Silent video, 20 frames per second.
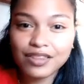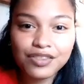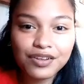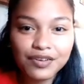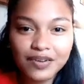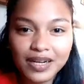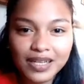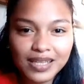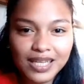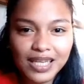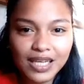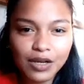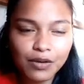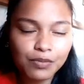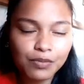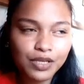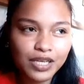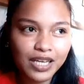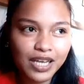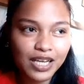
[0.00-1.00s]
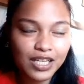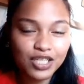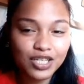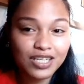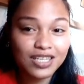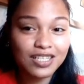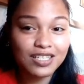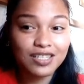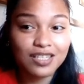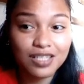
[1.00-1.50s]
Interethnic
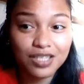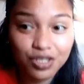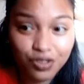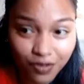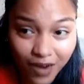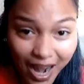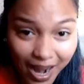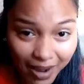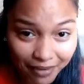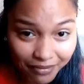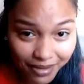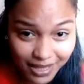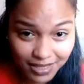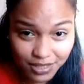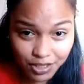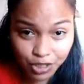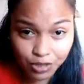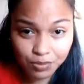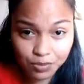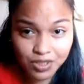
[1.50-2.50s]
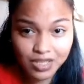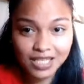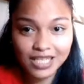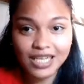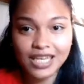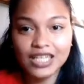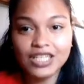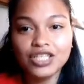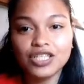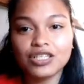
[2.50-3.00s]
communication is described as
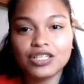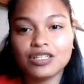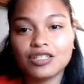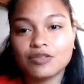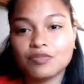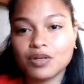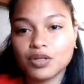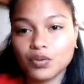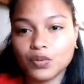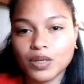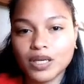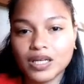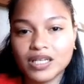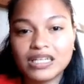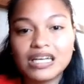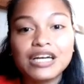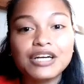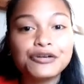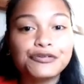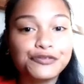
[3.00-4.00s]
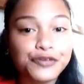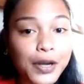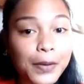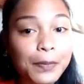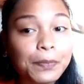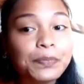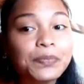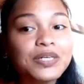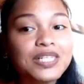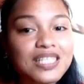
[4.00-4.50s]
communications between
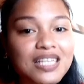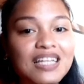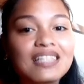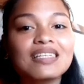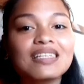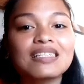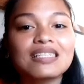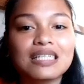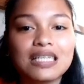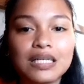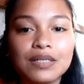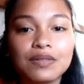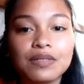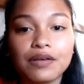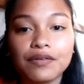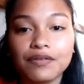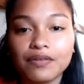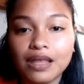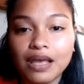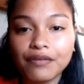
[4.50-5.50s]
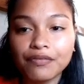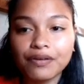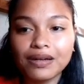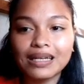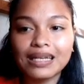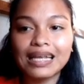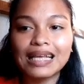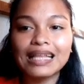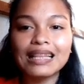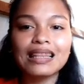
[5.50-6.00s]
representatives of
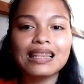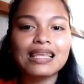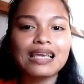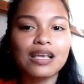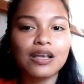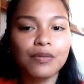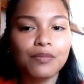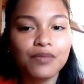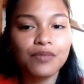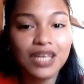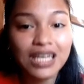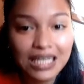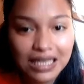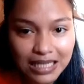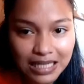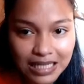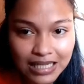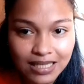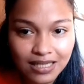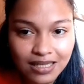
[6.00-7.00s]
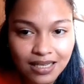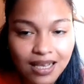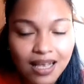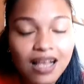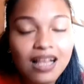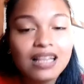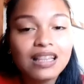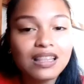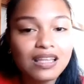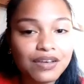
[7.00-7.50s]
different ethnic communities
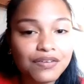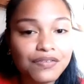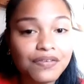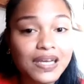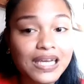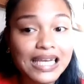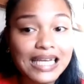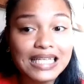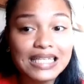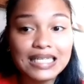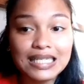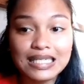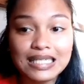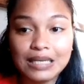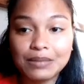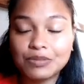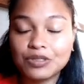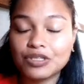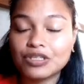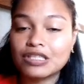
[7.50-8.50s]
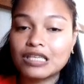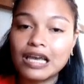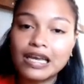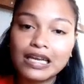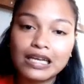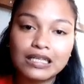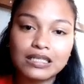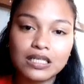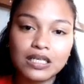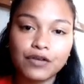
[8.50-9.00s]
living in the same
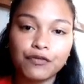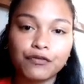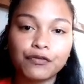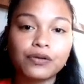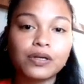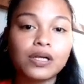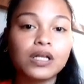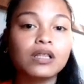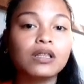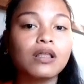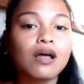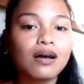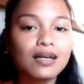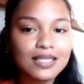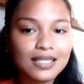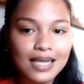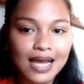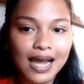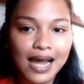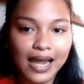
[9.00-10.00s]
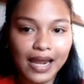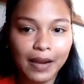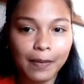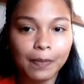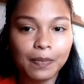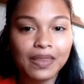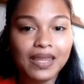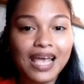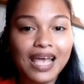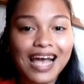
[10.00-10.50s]
society for a long
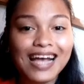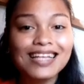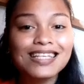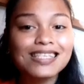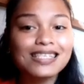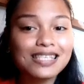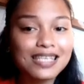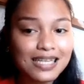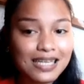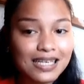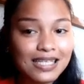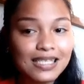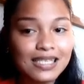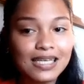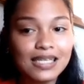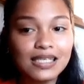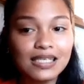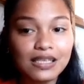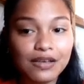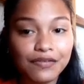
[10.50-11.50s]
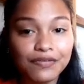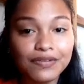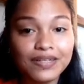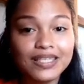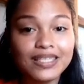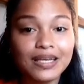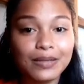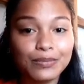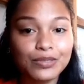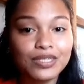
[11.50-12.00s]
time as citizens of
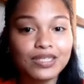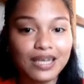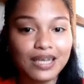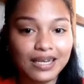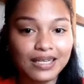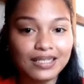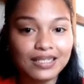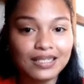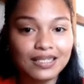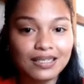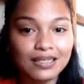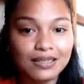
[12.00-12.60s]
the same states.